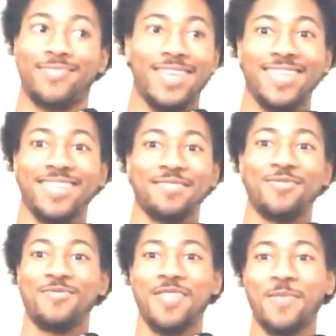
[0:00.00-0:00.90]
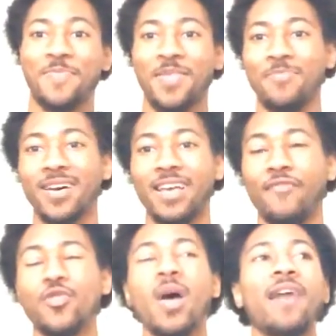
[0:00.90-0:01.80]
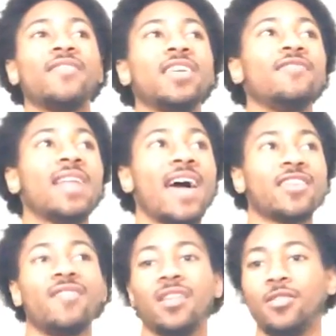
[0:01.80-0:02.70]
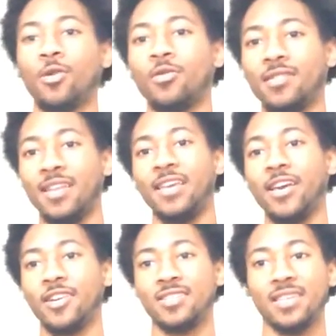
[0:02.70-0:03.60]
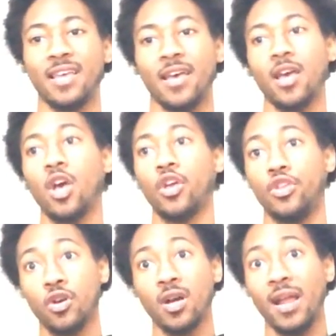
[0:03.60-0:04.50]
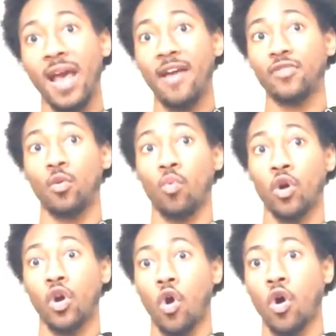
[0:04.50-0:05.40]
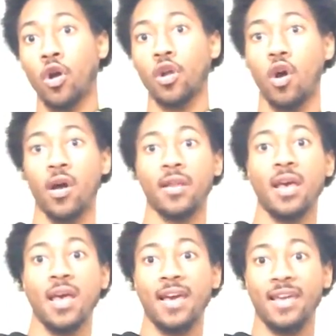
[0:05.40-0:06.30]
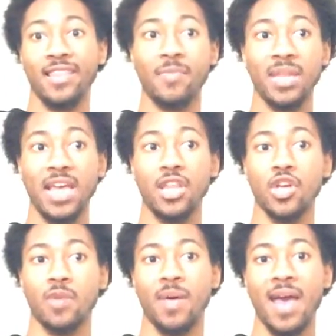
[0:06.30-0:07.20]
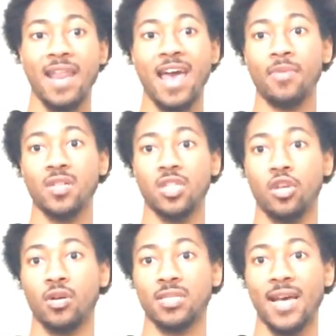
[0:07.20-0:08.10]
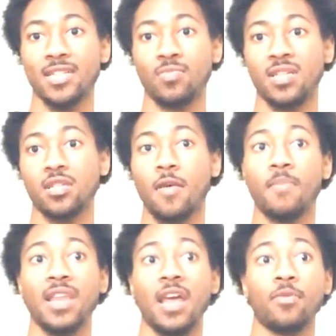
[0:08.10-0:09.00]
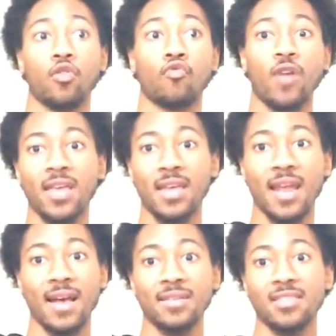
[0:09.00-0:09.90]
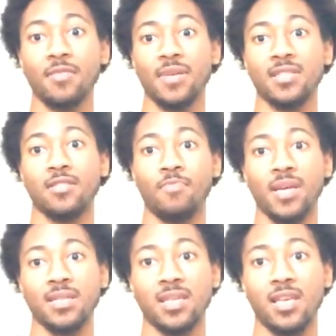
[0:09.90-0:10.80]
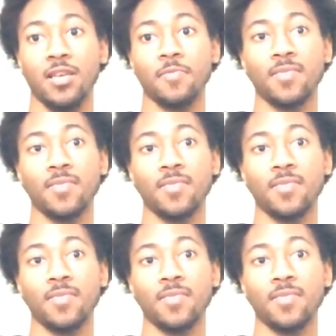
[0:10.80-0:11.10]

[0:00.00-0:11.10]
Anytime you want. But if you haven't even activated the Kundalini energy yet, you're going to have to work hard on eliminating your bad habits and your attachments. Being able to recognize them is the biggest key.